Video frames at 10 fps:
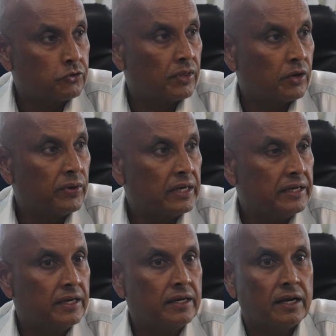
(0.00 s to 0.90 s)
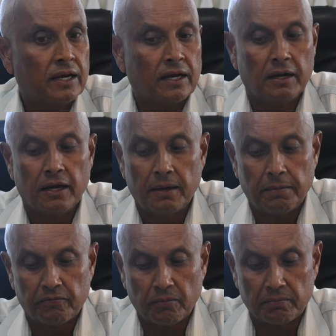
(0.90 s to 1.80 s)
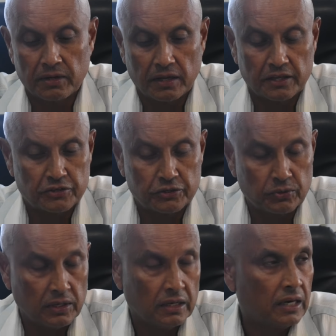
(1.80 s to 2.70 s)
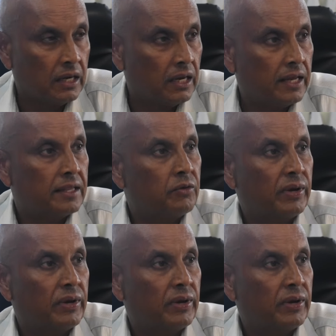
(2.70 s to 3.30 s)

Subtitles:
So they quickly performed this ritual and they